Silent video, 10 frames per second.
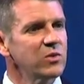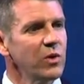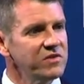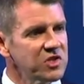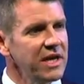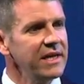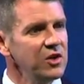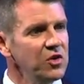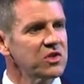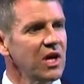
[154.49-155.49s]
we've seen in
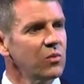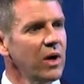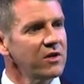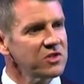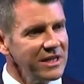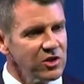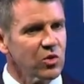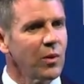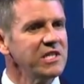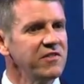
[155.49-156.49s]
New South Wales in
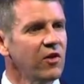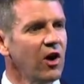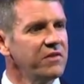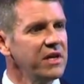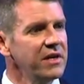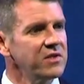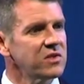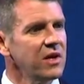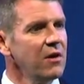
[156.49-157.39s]
25 years,